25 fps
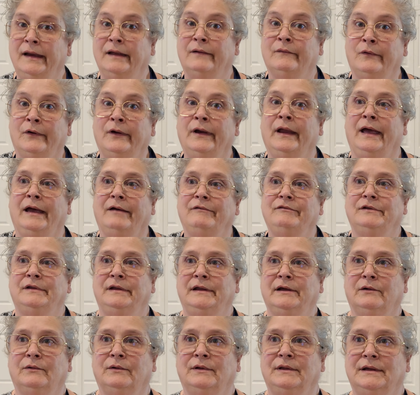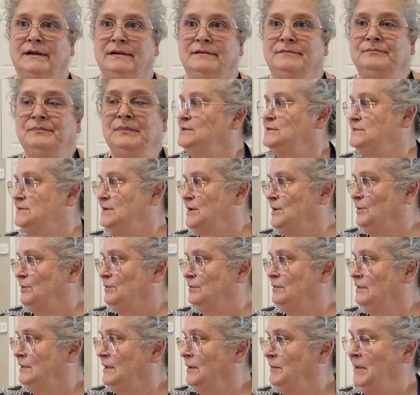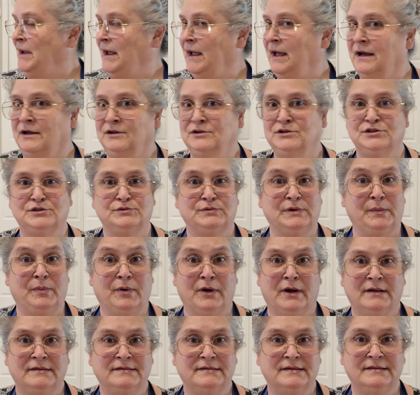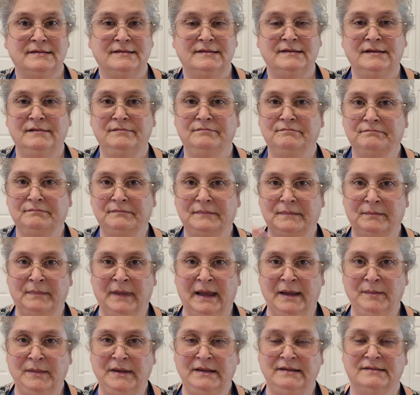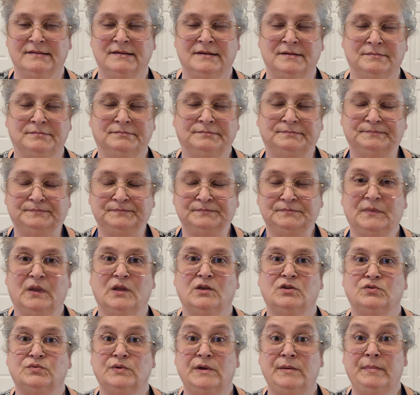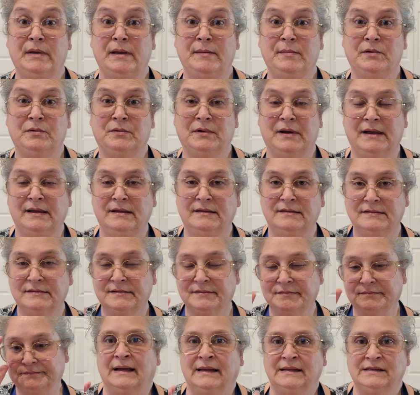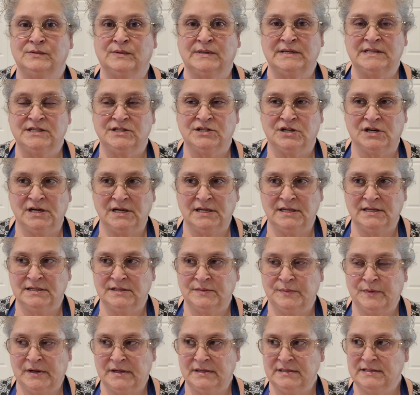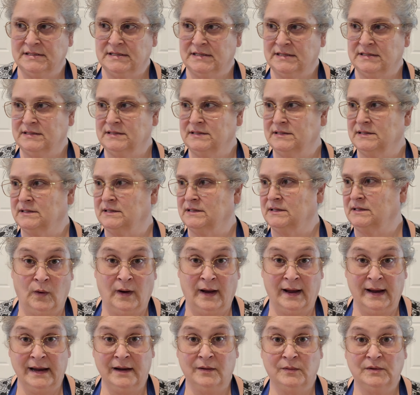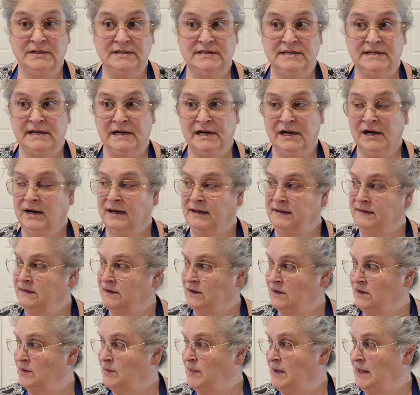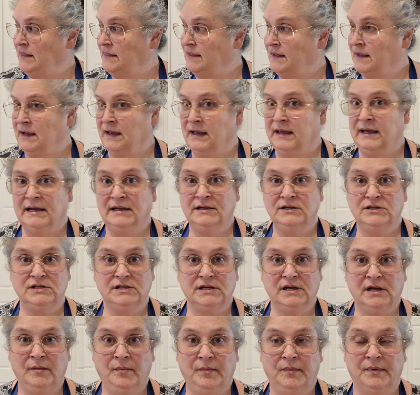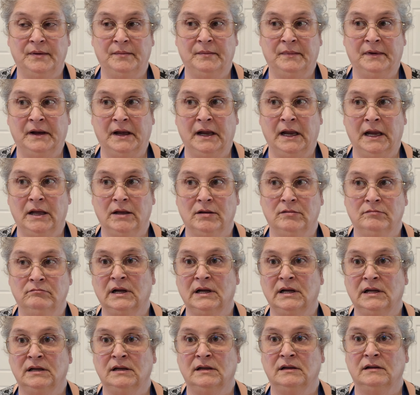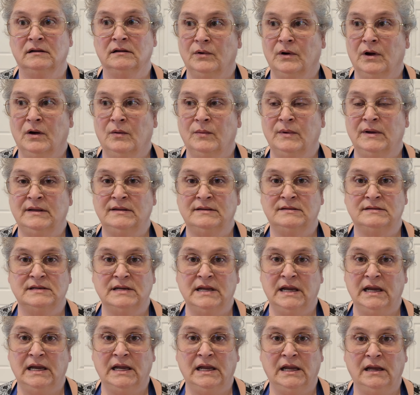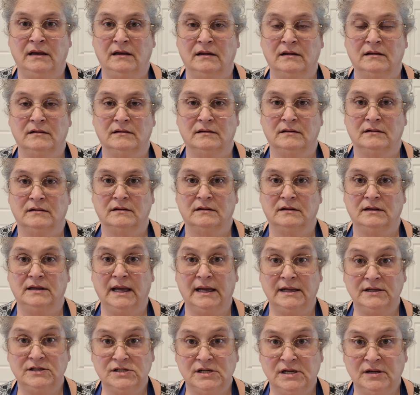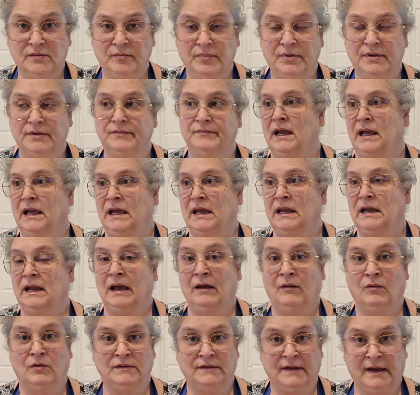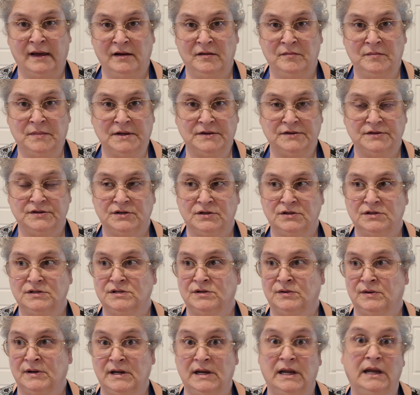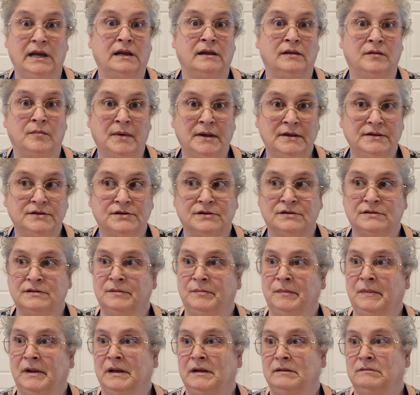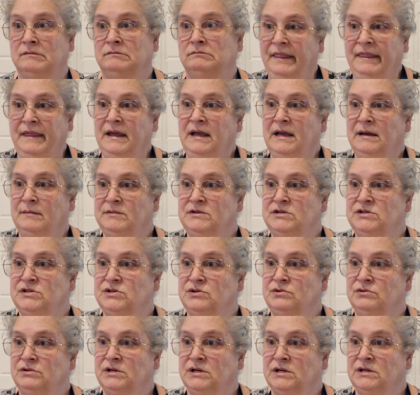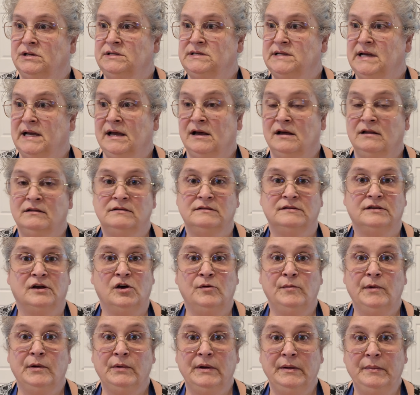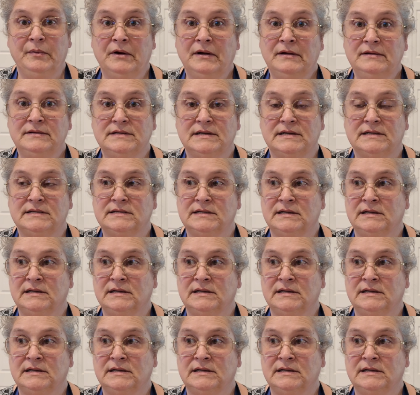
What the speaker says: didn't want to have to deal with it. So I'm like, I'll just reprocess it, make me some Sweet Baby Ray's. That's what started this process. While I was there, I saw the big thing of ketchup. I'm like, okay, we're always needing ketchup, and I was out of mustard, so I needed mustard. So I'm like, I think I'm just going to take all this home and reprocess